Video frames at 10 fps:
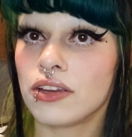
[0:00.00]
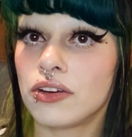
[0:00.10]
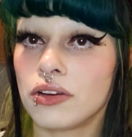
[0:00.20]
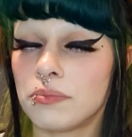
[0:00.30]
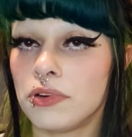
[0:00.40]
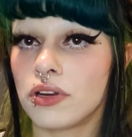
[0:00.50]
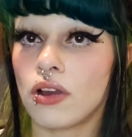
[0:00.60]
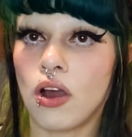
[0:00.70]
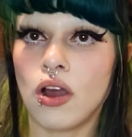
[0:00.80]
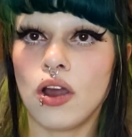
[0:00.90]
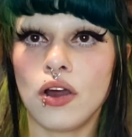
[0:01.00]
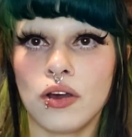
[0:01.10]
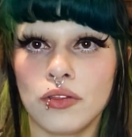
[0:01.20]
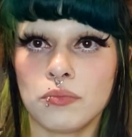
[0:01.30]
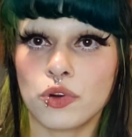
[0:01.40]
cookbook,
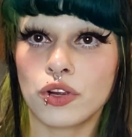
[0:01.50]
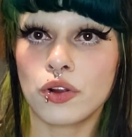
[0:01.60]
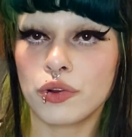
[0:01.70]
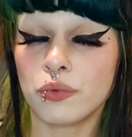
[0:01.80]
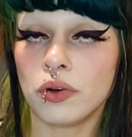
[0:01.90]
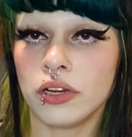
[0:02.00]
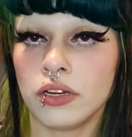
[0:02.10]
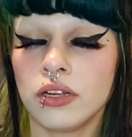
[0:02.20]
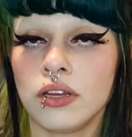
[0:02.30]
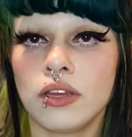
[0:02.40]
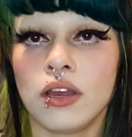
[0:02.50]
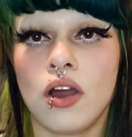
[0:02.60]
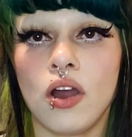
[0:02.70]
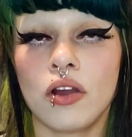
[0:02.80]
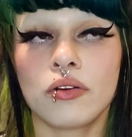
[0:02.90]
uh, the more current one,
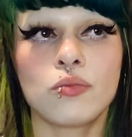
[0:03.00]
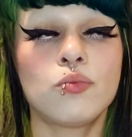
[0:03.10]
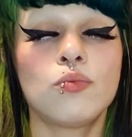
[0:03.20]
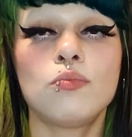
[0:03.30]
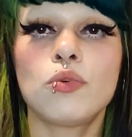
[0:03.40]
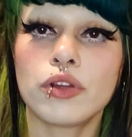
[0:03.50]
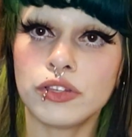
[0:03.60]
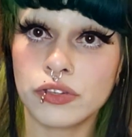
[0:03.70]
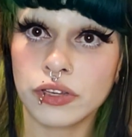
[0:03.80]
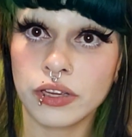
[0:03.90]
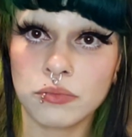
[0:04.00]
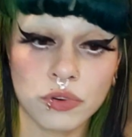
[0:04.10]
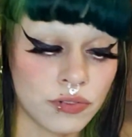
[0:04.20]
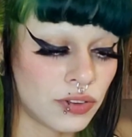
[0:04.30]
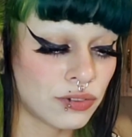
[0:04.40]
are more intricate,
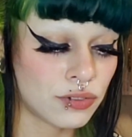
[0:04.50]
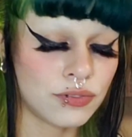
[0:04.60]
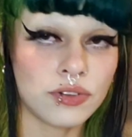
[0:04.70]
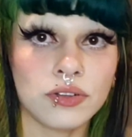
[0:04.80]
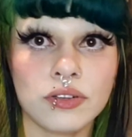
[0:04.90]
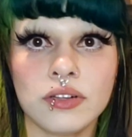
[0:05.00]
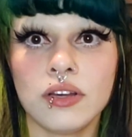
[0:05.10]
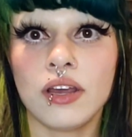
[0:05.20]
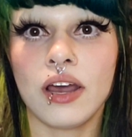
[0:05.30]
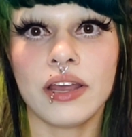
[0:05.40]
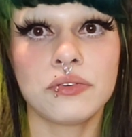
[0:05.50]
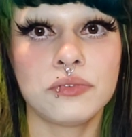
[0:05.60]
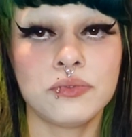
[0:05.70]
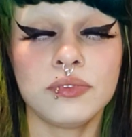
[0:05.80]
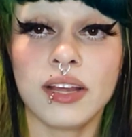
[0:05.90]
more flavorful. I
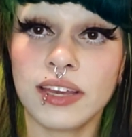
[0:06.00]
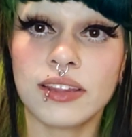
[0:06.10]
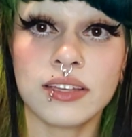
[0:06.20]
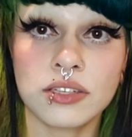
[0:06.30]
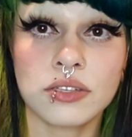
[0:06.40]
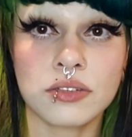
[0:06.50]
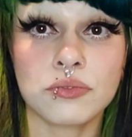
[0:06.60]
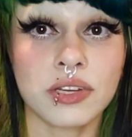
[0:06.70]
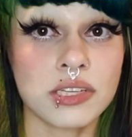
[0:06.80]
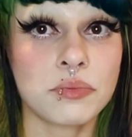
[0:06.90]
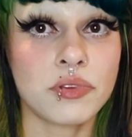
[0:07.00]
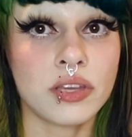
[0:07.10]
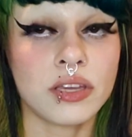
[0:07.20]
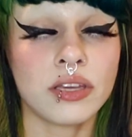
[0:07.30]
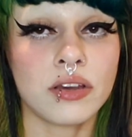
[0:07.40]
like this
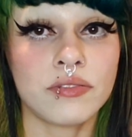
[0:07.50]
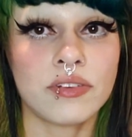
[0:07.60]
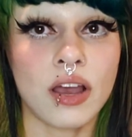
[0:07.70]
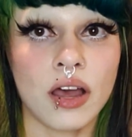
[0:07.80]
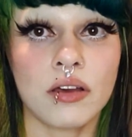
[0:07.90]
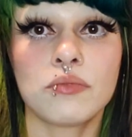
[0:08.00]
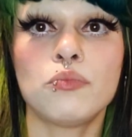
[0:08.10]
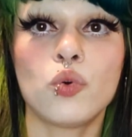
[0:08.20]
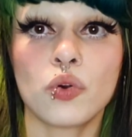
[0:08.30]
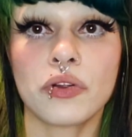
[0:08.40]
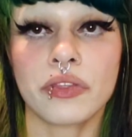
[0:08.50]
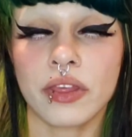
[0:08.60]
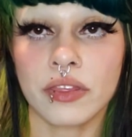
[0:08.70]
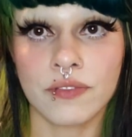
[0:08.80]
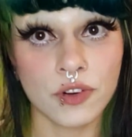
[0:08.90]
recipe of gagh more
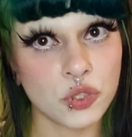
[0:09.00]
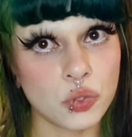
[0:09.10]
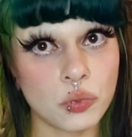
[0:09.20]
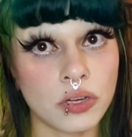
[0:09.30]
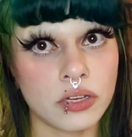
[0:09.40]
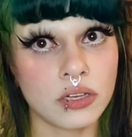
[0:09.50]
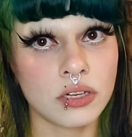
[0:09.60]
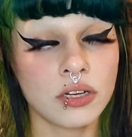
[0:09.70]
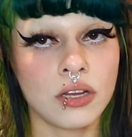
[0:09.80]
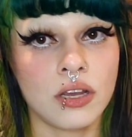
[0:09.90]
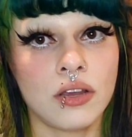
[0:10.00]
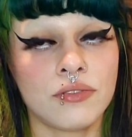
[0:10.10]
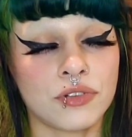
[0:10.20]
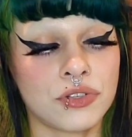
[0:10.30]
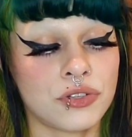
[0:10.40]
than the first one
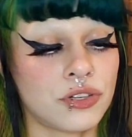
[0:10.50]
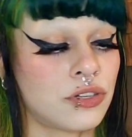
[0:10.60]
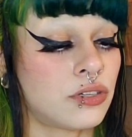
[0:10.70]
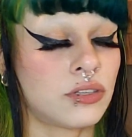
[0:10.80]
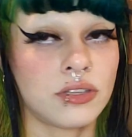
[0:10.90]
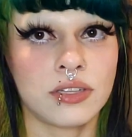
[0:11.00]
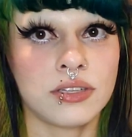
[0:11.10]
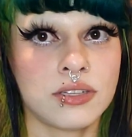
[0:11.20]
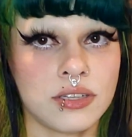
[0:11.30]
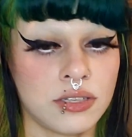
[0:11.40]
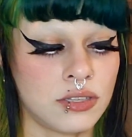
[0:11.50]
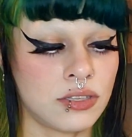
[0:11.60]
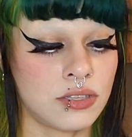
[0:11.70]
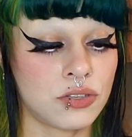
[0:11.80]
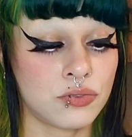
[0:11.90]
for sure. This
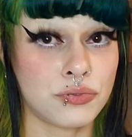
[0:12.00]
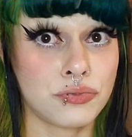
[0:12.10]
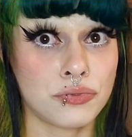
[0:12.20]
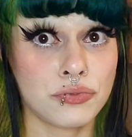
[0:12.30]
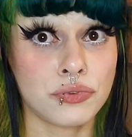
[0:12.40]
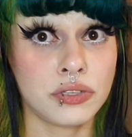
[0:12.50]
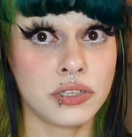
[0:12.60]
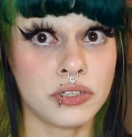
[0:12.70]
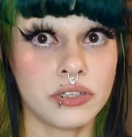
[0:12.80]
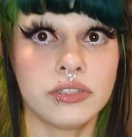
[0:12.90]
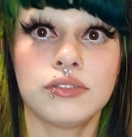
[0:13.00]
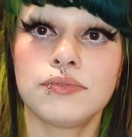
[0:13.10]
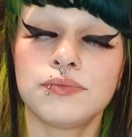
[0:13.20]
is really good.